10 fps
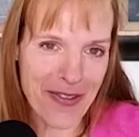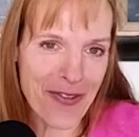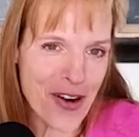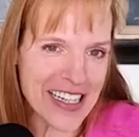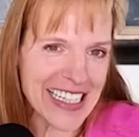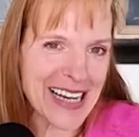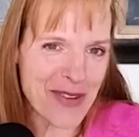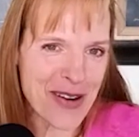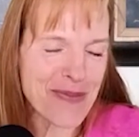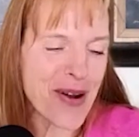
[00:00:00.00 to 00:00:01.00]
14
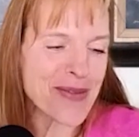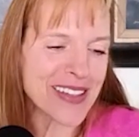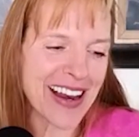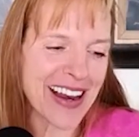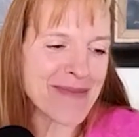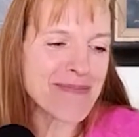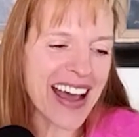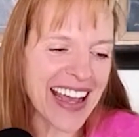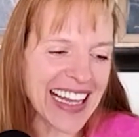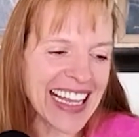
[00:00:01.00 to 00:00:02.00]
more poems on it.
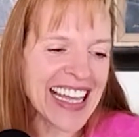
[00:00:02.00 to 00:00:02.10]
But